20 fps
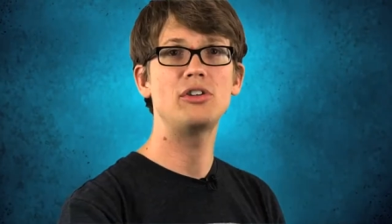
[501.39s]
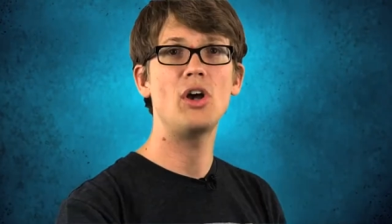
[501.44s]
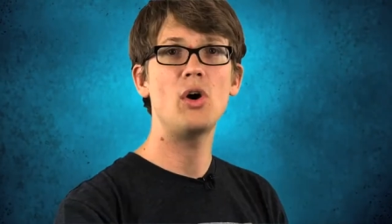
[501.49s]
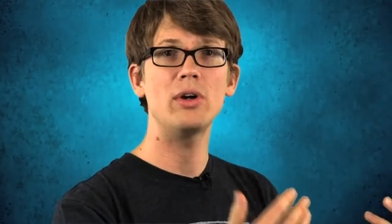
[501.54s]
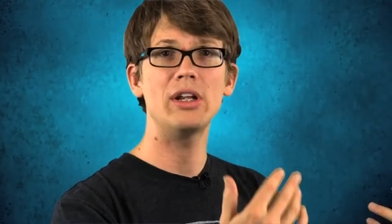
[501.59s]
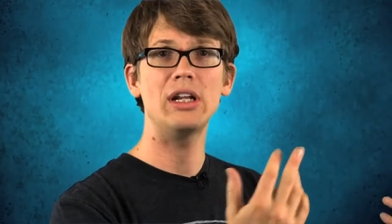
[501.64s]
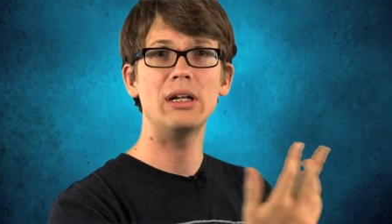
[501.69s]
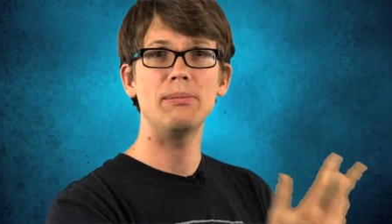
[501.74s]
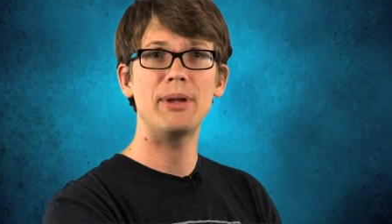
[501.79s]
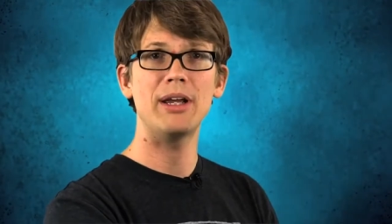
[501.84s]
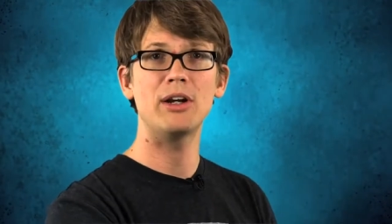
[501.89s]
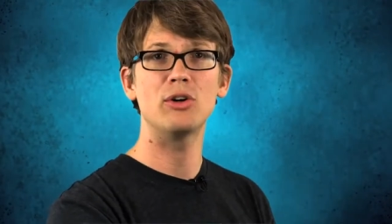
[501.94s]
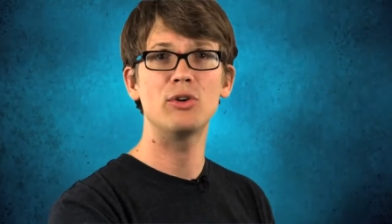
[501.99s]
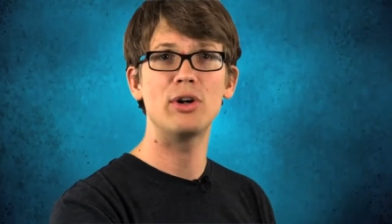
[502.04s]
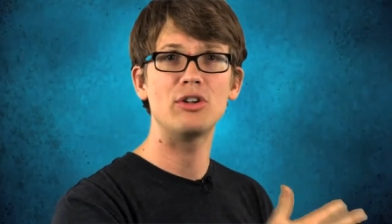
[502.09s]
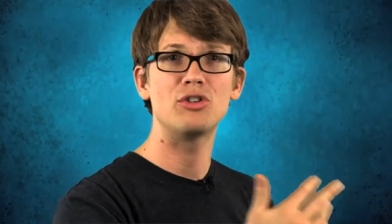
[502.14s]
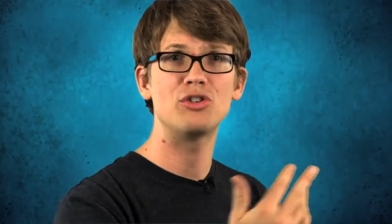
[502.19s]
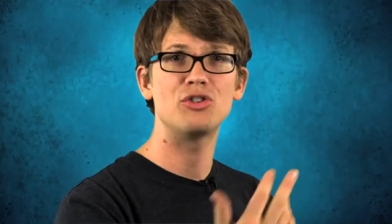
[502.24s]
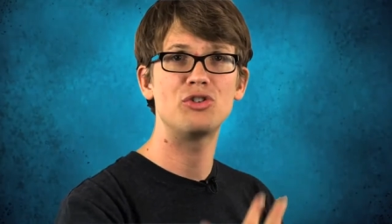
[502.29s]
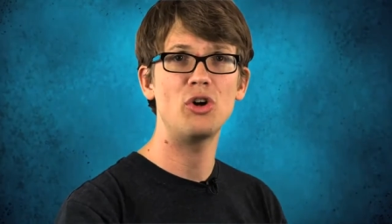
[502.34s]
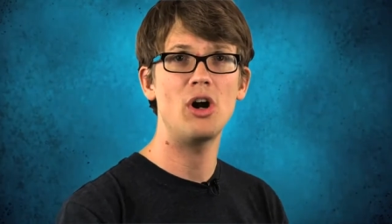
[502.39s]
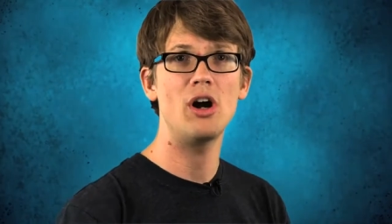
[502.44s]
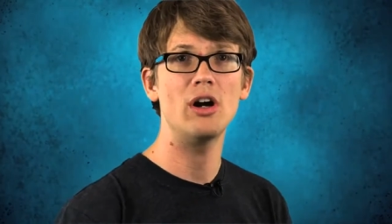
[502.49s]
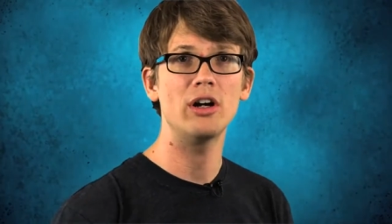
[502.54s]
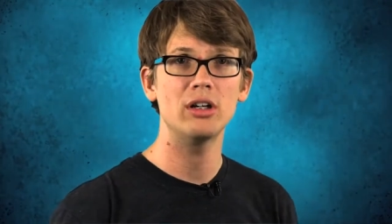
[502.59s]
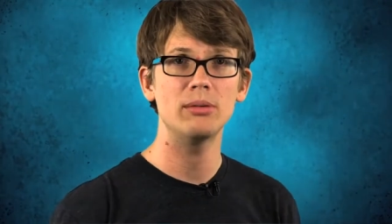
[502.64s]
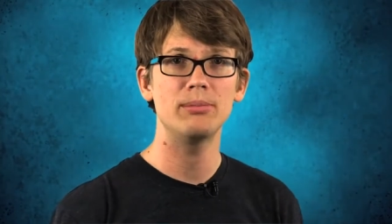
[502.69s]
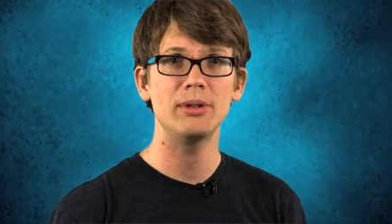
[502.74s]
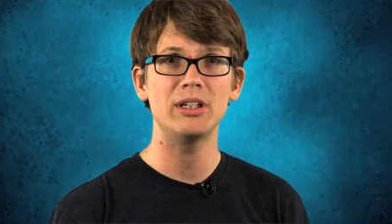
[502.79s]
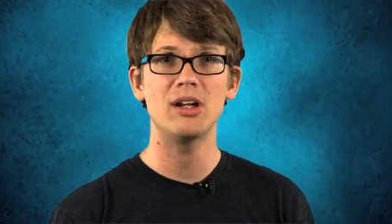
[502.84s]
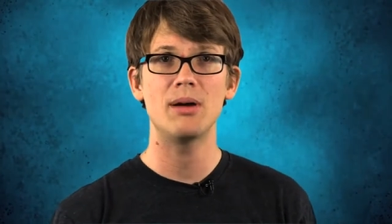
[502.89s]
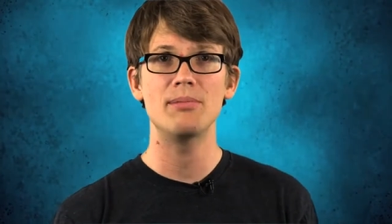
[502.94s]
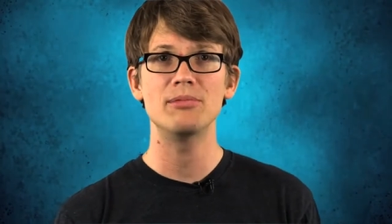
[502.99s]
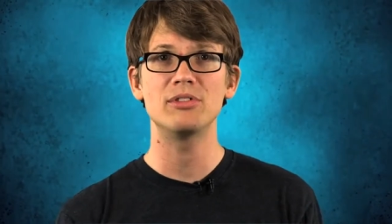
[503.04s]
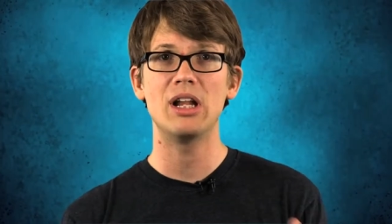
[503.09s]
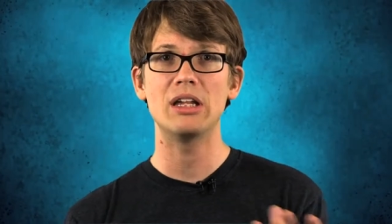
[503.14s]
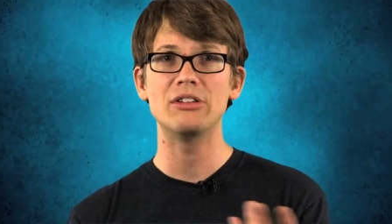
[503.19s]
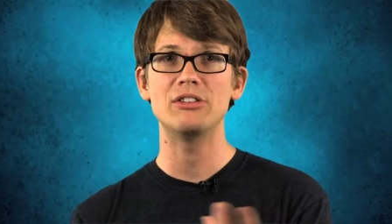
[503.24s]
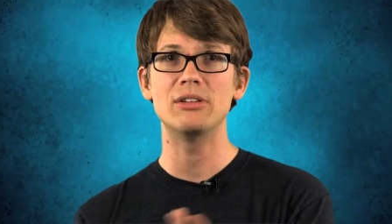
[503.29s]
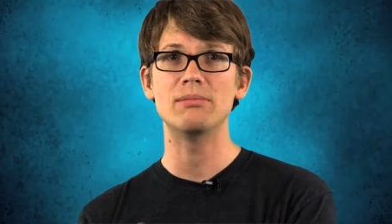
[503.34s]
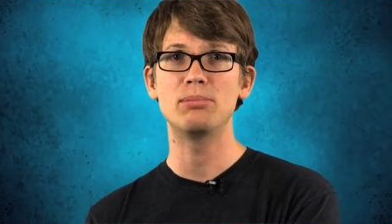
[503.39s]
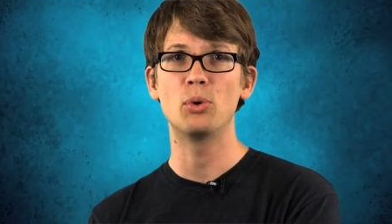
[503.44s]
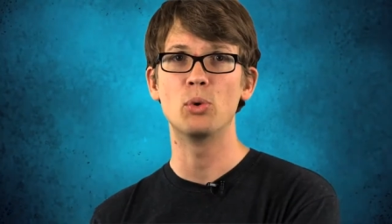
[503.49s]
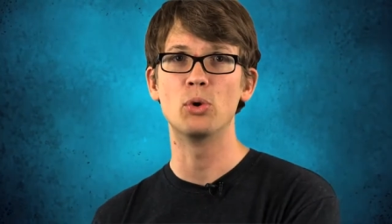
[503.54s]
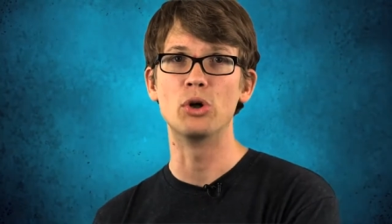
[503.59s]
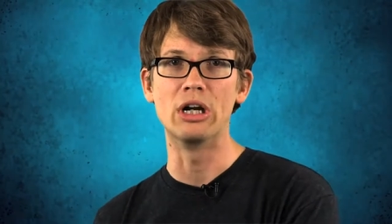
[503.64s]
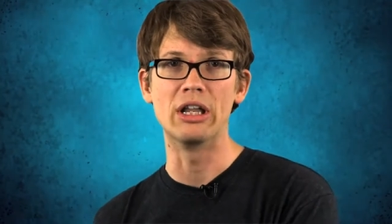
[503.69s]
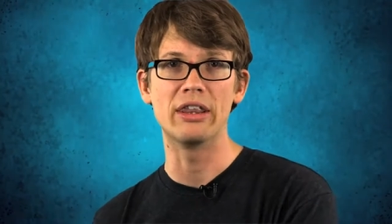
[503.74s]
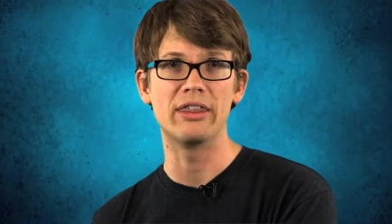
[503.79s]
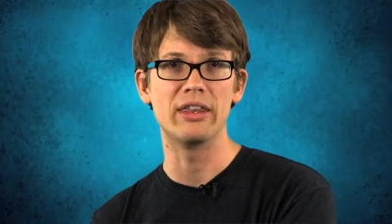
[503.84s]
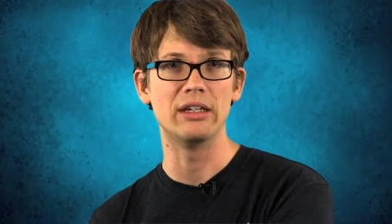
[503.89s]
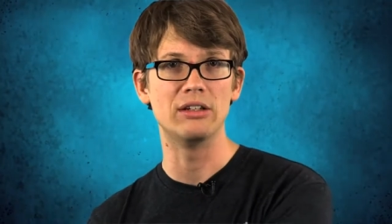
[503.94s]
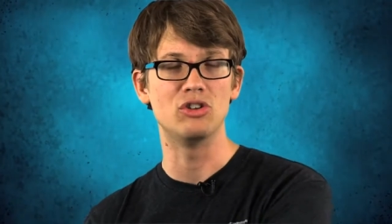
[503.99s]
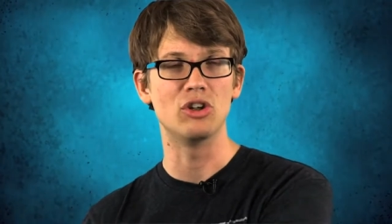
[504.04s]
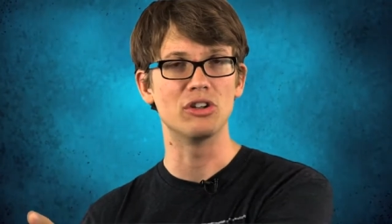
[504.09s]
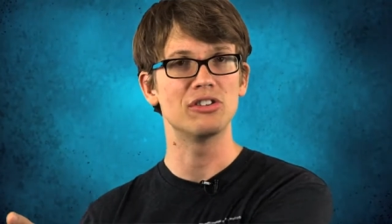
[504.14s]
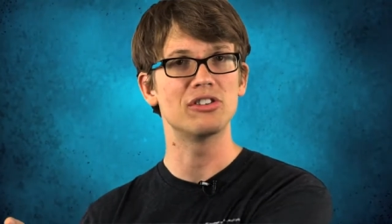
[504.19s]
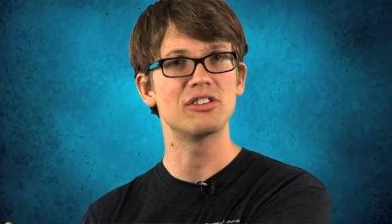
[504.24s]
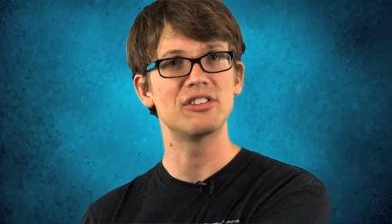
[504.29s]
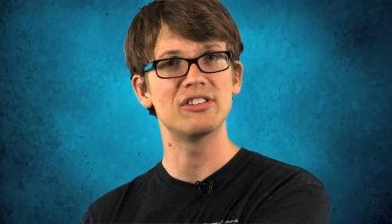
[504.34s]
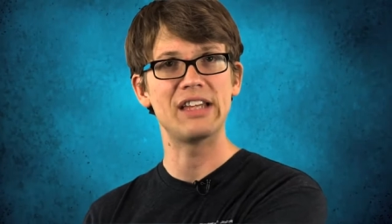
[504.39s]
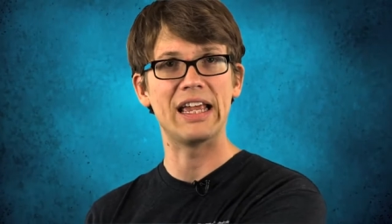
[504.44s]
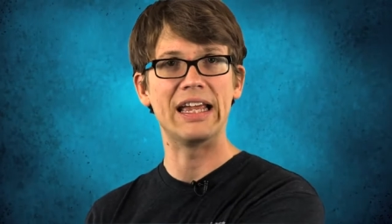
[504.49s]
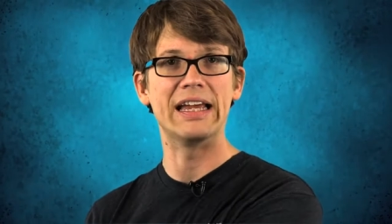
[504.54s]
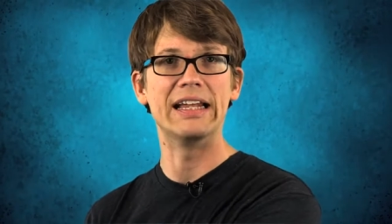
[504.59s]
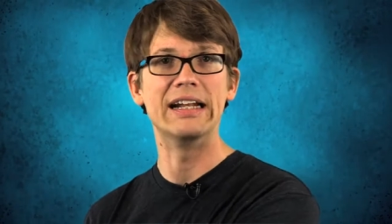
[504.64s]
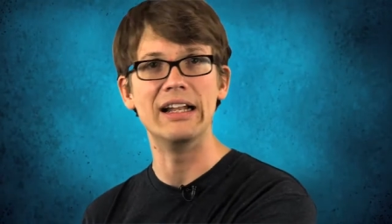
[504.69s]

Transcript: So getting bigger and stronger becomes less important than just staying